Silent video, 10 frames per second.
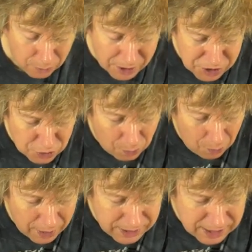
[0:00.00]
not quite sure
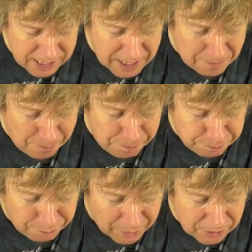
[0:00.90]
why the
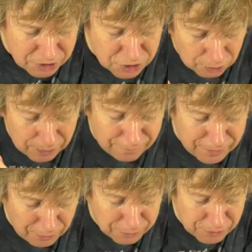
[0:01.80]
the chocolate
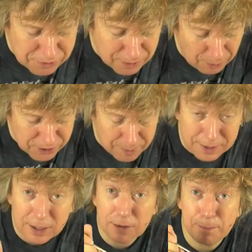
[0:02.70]
fell through to the bottom. I
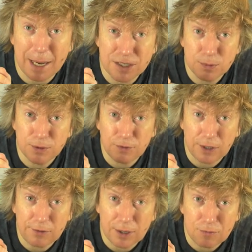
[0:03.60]
think the batter was
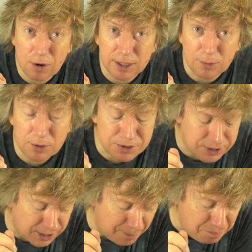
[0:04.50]
very, very runny,
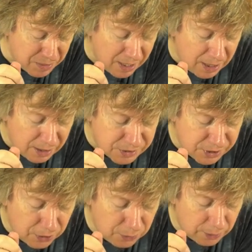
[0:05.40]
wasn't it?
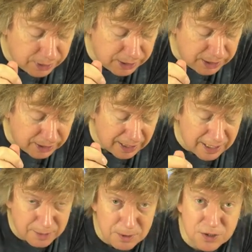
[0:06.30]
So the
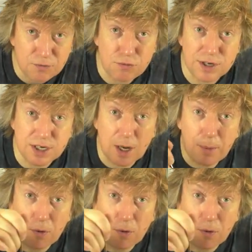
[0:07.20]
cake must have risen up